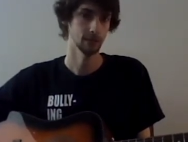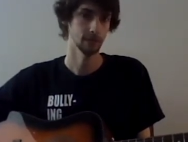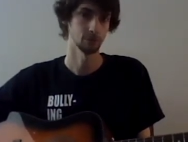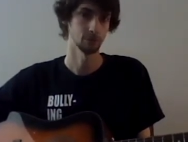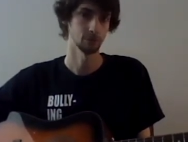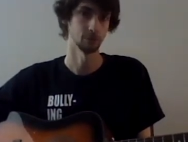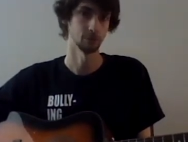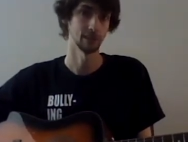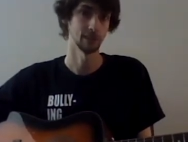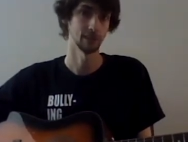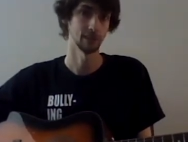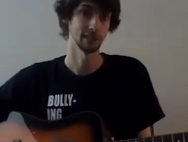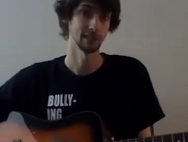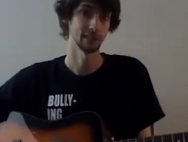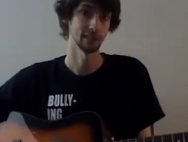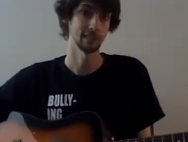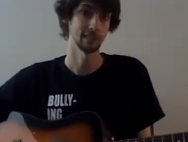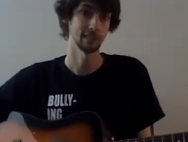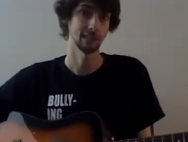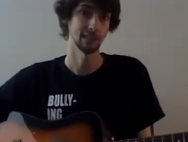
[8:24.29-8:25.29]
the
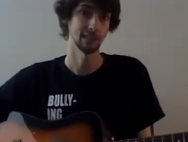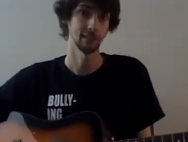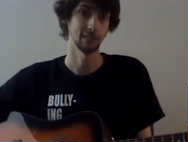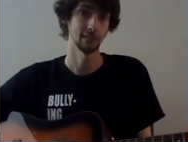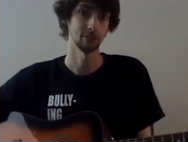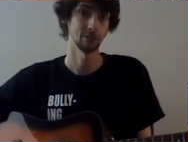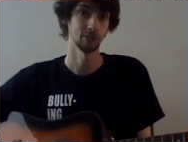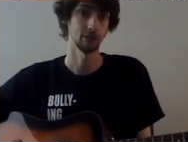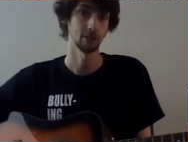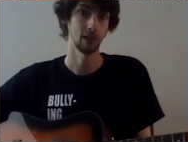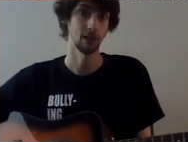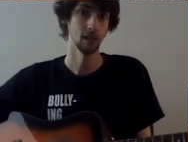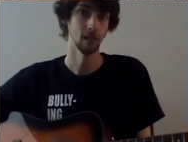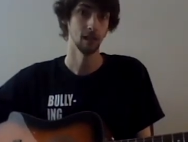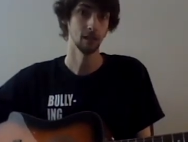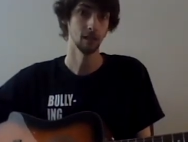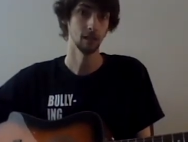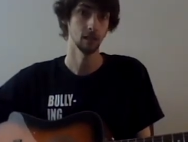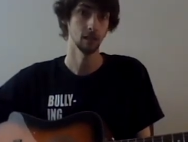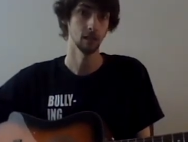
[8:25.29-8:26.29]
wind and the
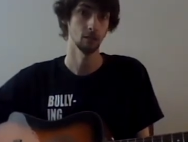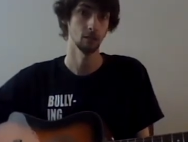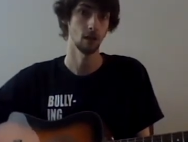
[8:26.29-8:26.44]
rain.